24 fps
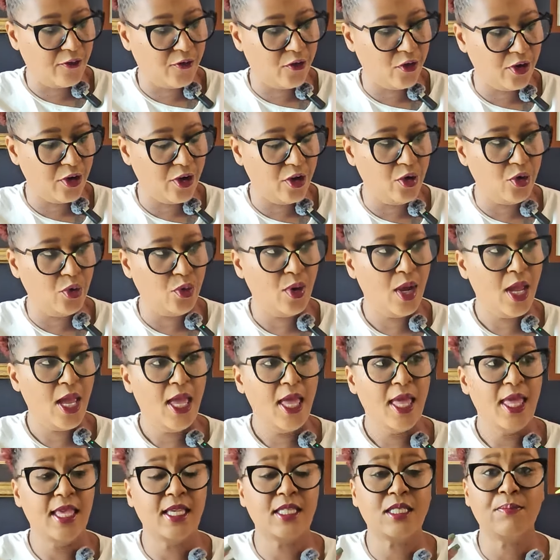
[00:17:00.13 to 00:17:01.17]
for you,
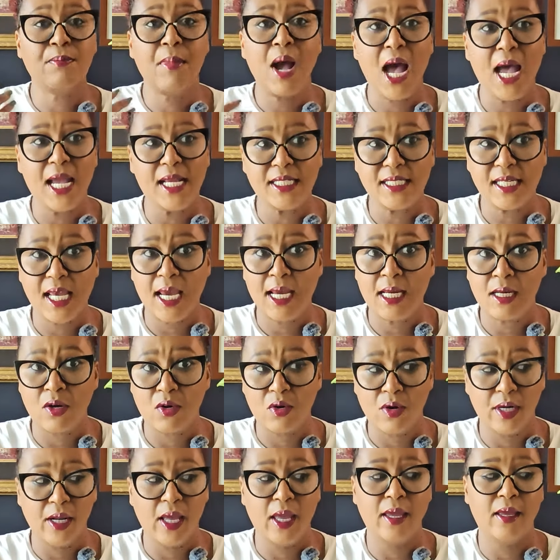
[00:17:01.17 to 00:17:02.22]
is my take
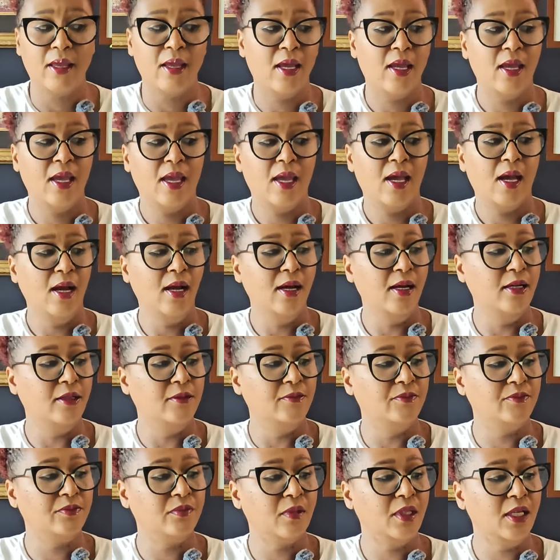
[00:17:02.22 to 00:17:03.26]
on it.
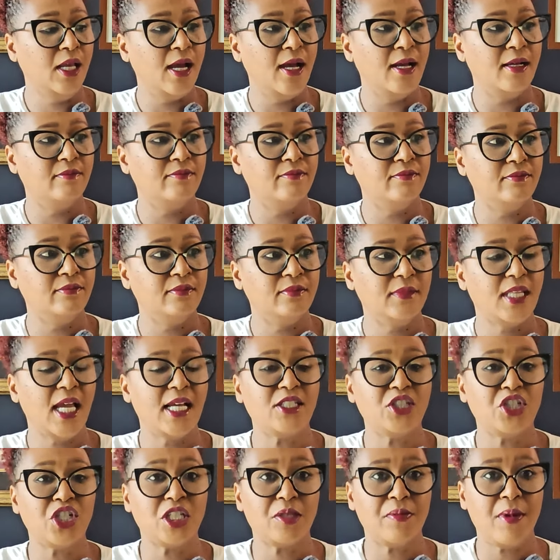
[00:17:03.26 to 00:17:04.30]
Yeah,
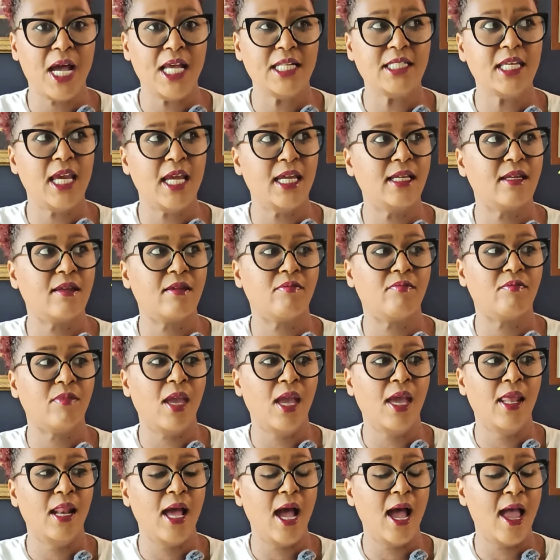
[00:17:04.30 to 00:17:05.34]
that's just my take.
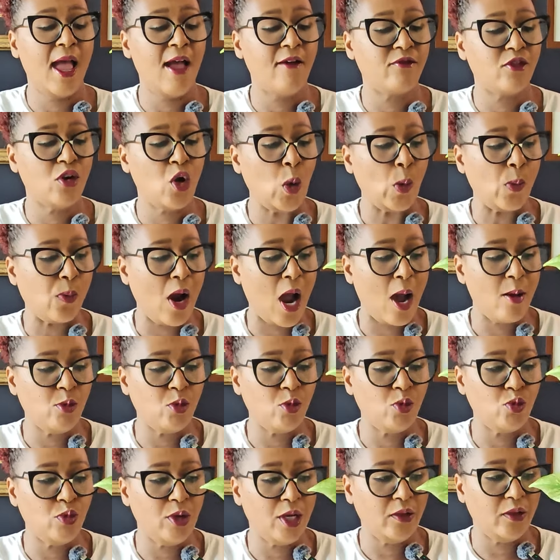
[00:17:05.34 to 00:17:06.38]
And I have no
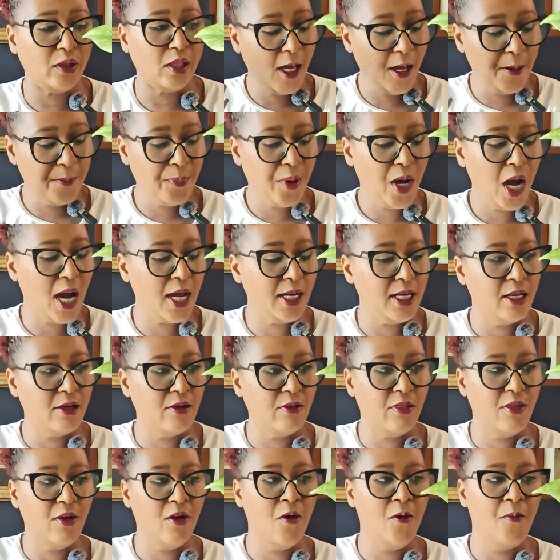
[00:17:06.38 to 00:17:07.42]
problem with
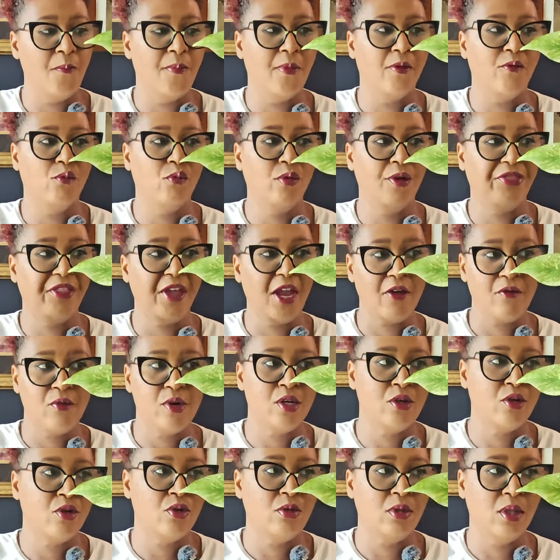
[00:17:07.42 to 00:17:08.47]
uppotting them with every
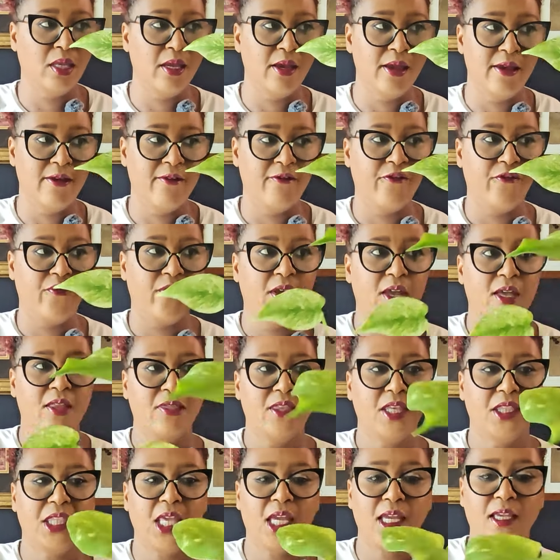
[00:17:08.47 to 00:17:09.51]
new leaf
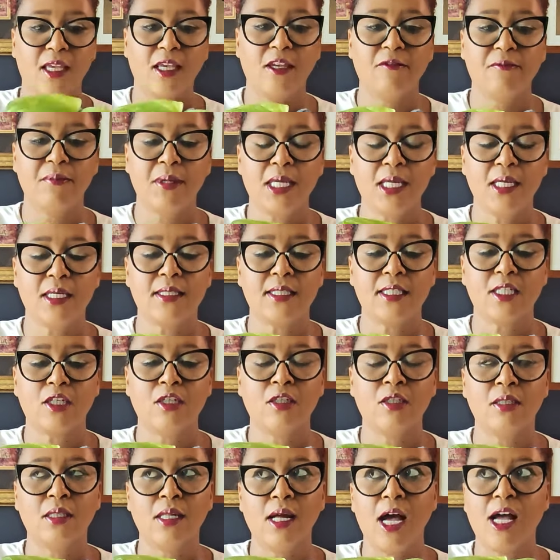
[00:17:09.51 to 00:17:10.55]
that they give me
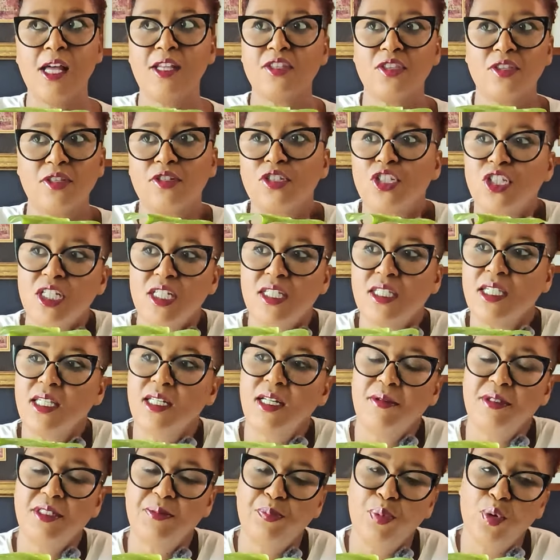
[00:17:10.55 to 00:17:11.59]
until she's in
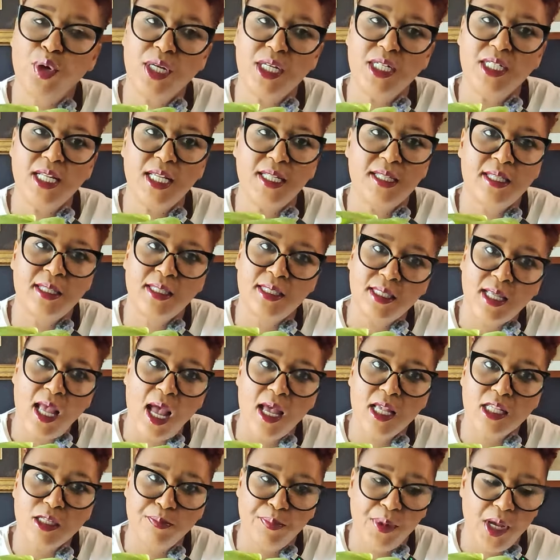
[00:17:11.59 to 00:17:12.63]
a pretty decent
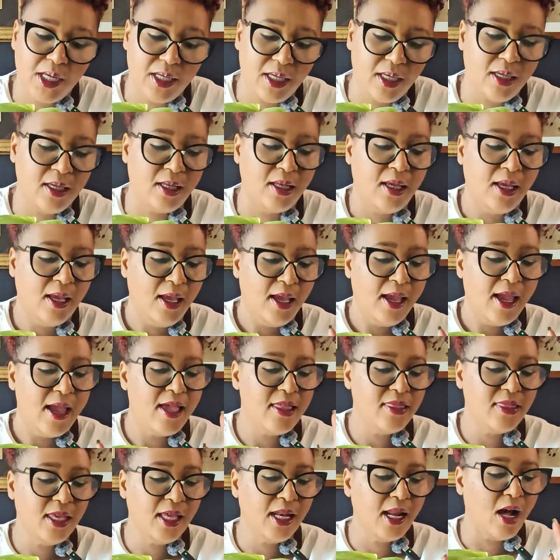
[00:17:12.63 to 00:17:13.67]
sized bucket,
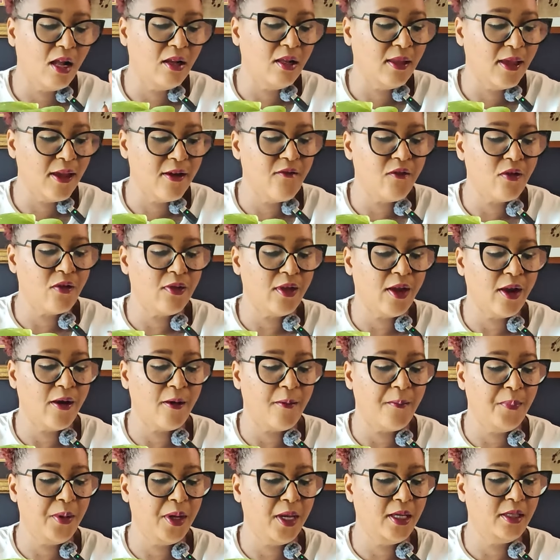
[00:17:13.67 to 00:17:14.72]
and then I'll leave her
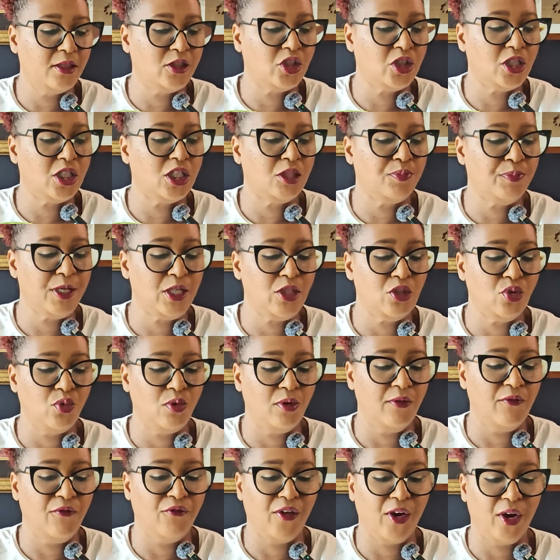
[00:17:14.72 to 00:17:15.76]
there. But she's been
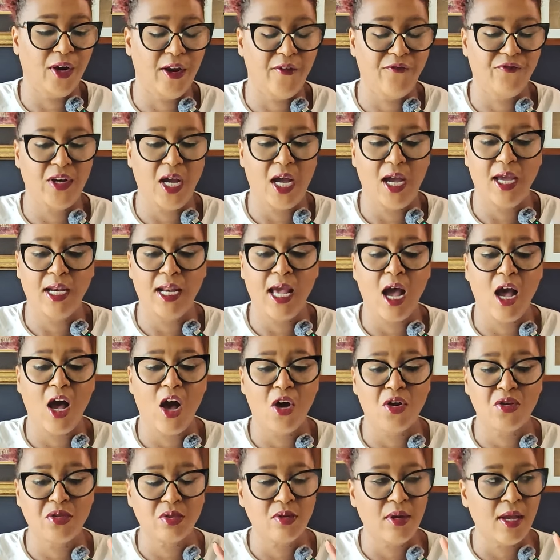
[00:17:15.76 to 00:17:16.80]
doing very fine. I
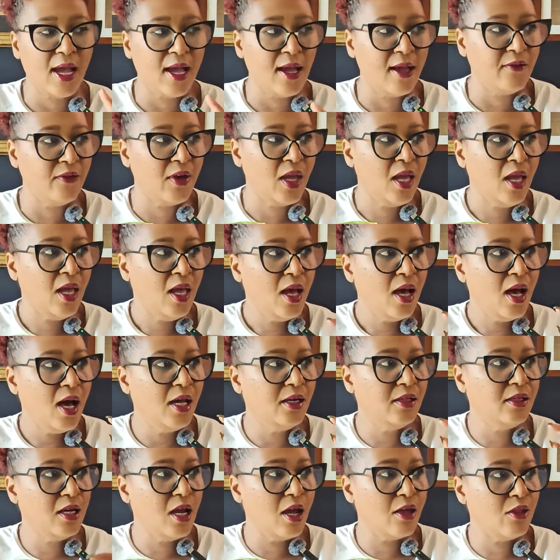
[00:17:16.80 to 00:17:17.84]
also have
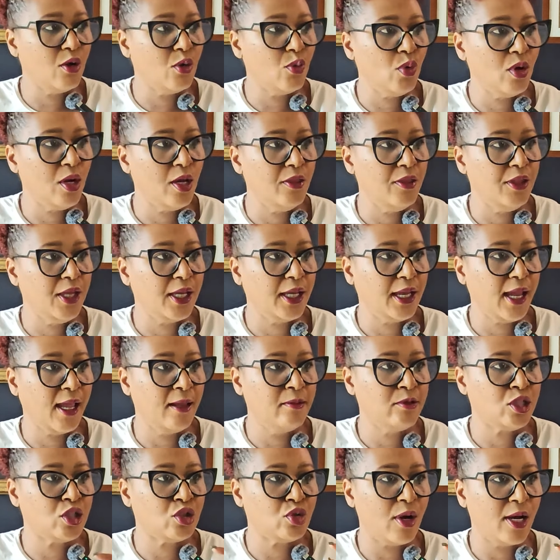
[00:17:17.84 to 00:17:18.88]
another one that
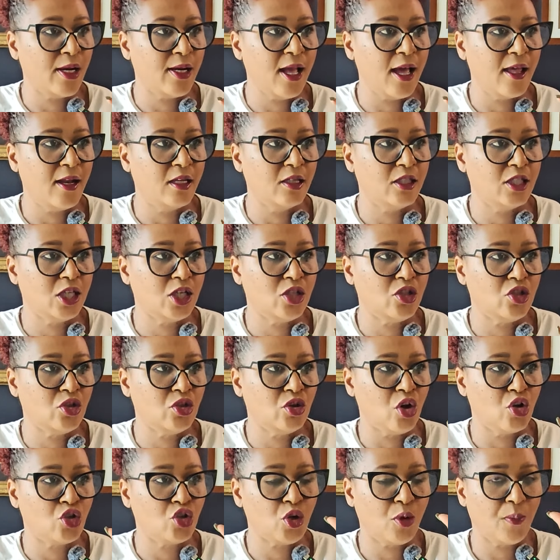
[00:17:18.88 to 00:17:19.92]
came straight out of tissue
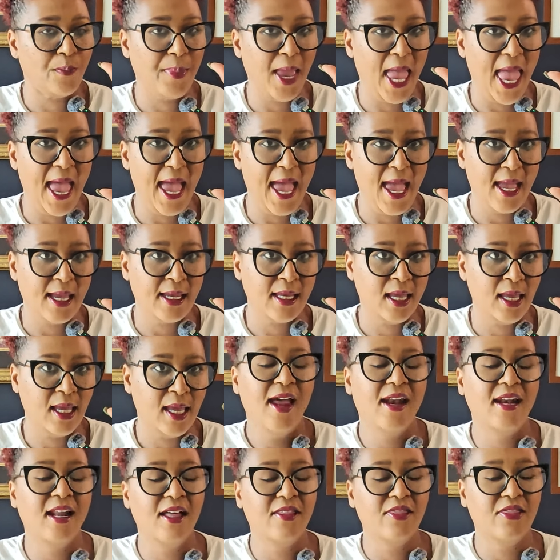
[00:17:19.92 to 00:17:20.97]
culture bag.
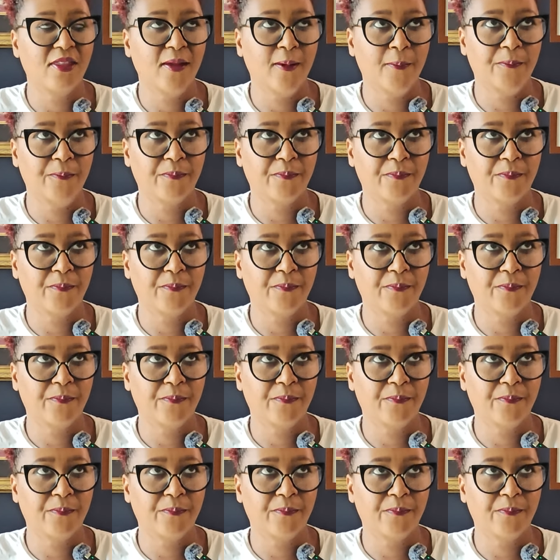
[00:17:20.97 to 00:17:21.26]
And